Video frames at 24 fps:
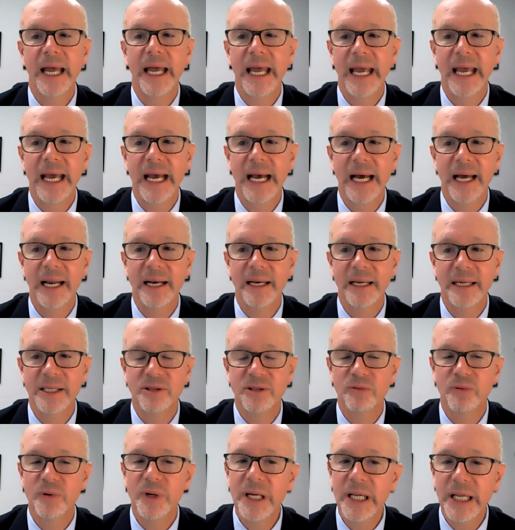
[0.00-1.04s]
And it's
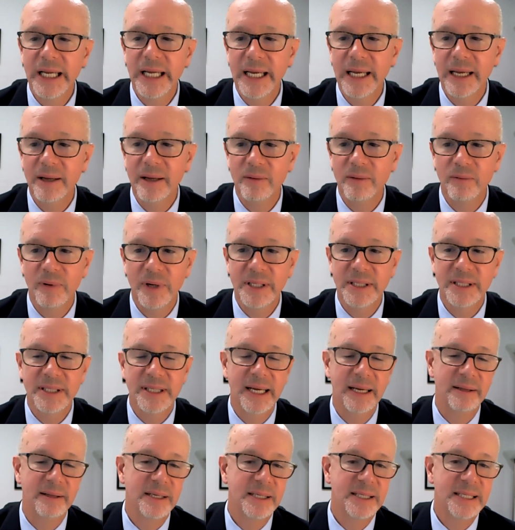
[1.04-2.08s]
really, once
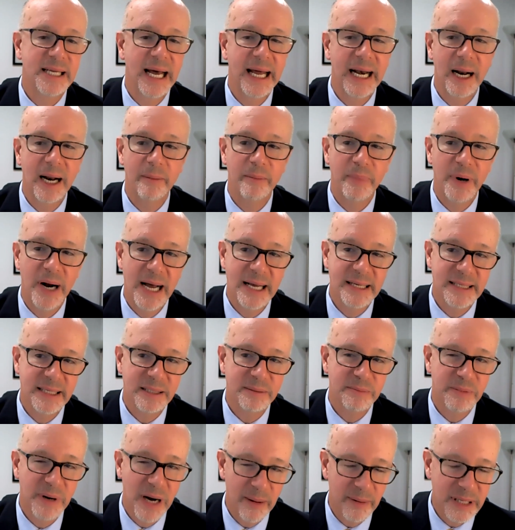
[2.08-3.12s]
the sign-on
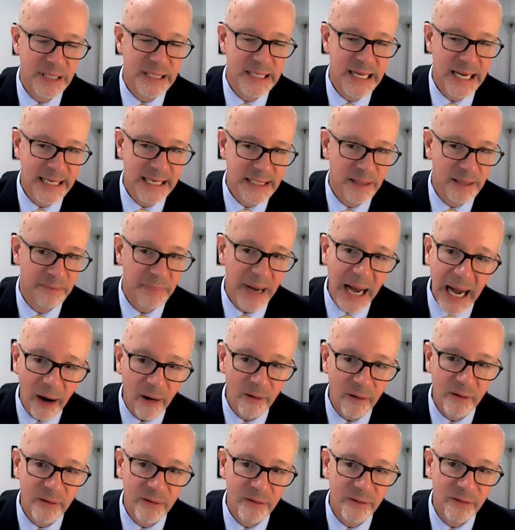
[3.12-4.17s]
process probably takes
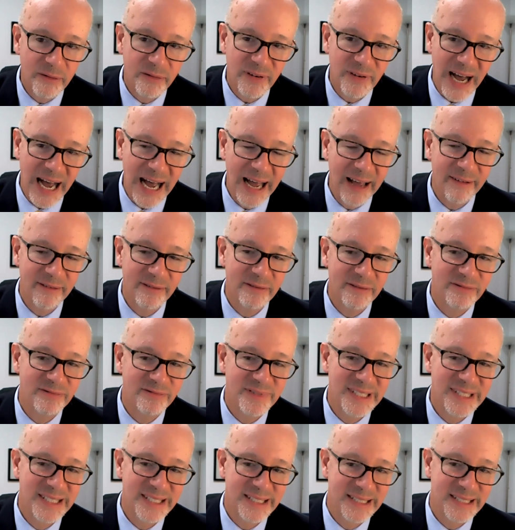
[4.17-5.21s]
about 5
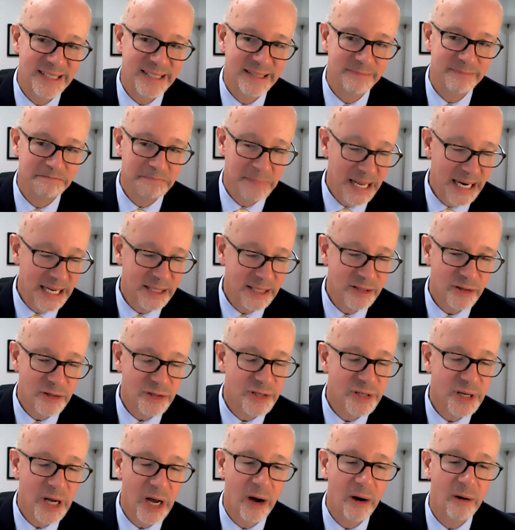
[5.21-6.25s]
minutes or
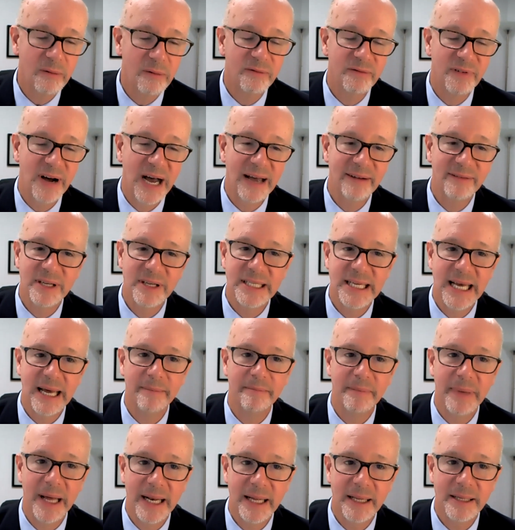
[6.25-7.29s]
so, 5 to
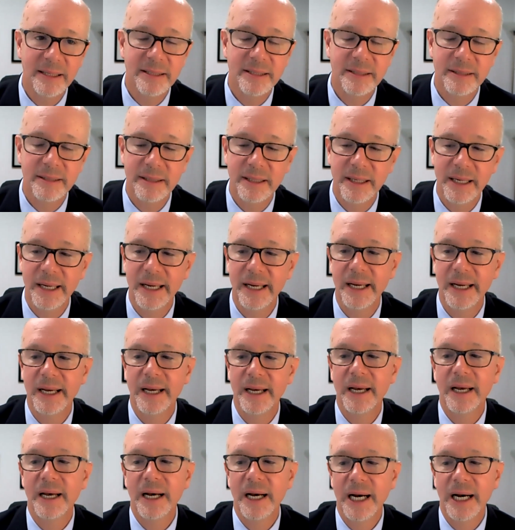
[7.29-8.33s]
10 minutes.
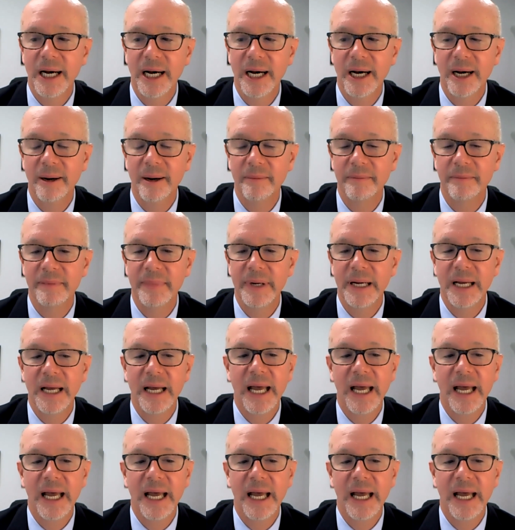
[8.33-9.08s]
And